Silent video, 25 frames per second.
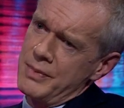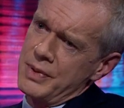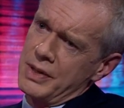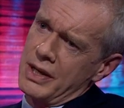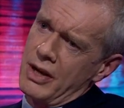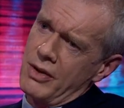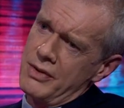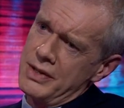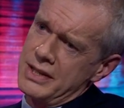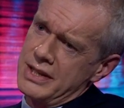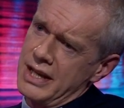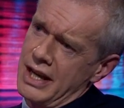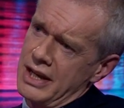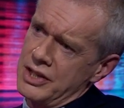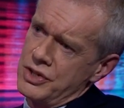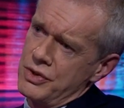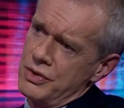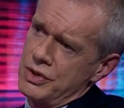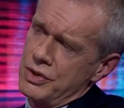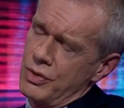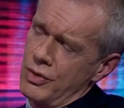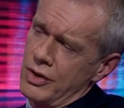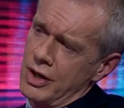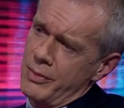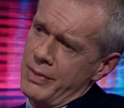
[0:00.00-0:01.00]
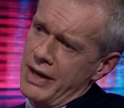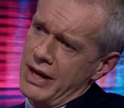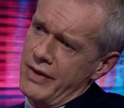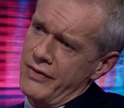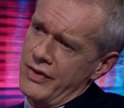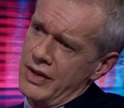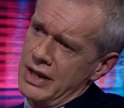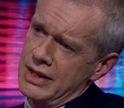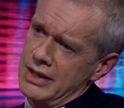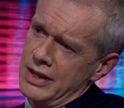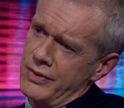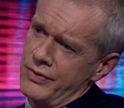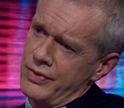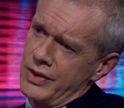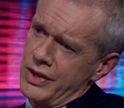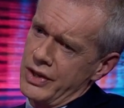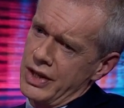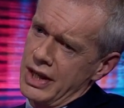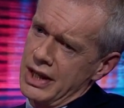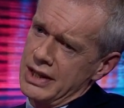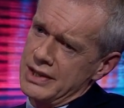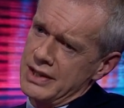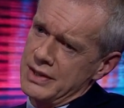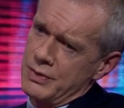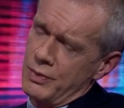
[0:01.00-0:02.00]
contexts you talk about very different
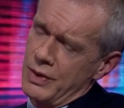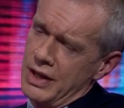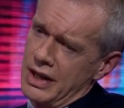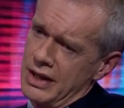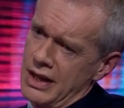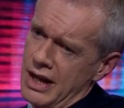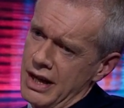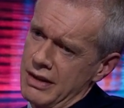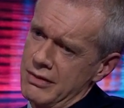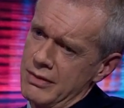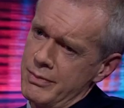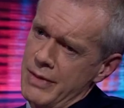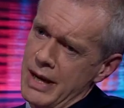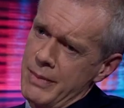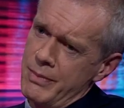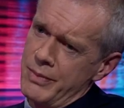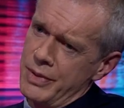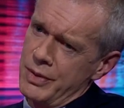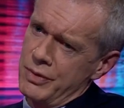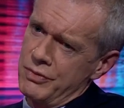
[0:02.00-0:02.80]
things as well. I remember